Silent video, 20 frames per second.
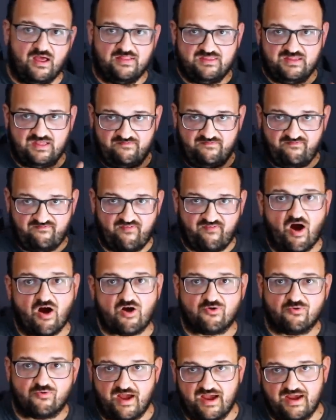the
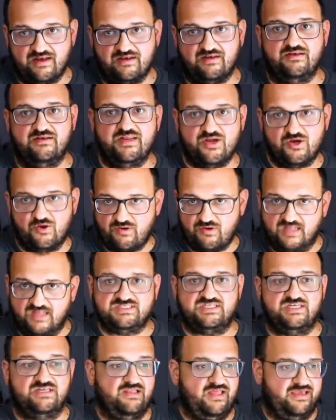far right
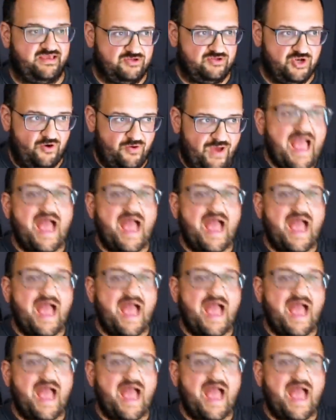neo-Nazi, like, you know,